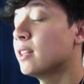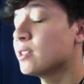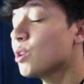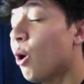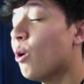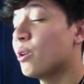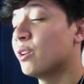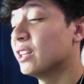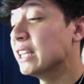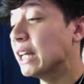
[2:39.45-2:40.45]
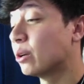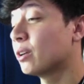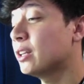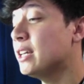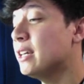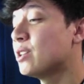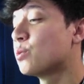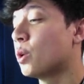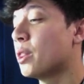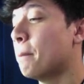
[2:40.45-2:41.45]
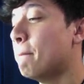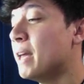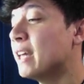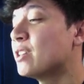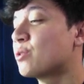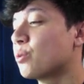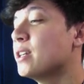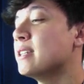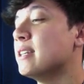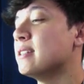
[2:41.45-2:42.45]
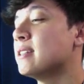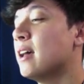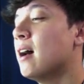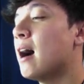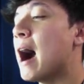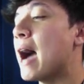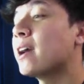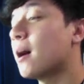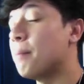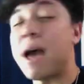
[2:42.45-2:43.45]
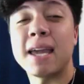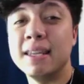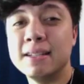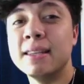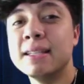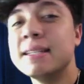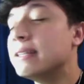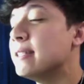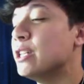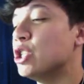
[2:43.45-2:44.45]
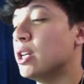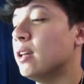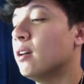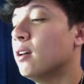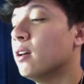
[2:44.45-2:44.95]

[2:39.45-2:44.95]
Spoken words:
This card literally is one of the biggest reasons I got back into the TCG.